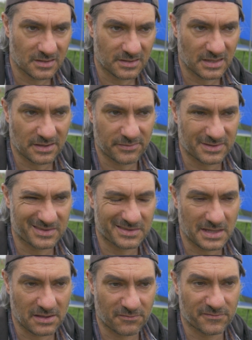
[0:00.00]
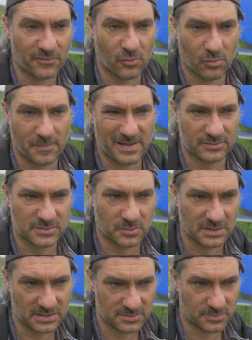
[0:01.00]
The other downfall about
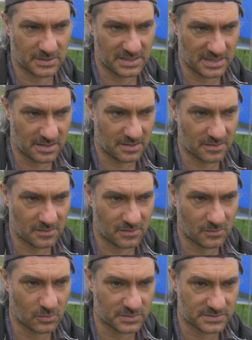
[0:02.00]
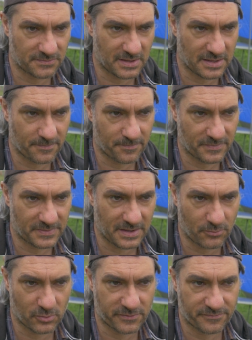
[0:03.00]
2020 was that
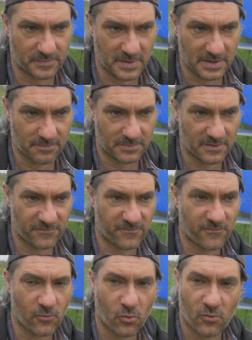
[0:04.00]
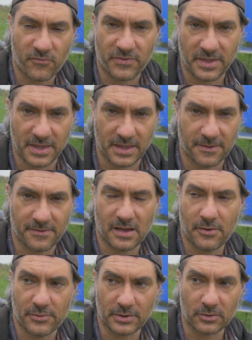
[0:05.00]
would have been the 4th year that
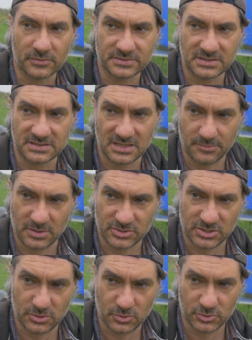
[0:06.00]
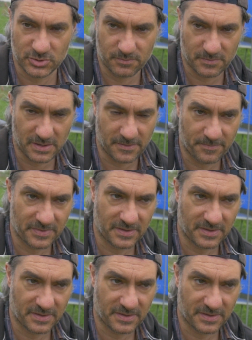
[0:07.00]
I would have gone to see my children, but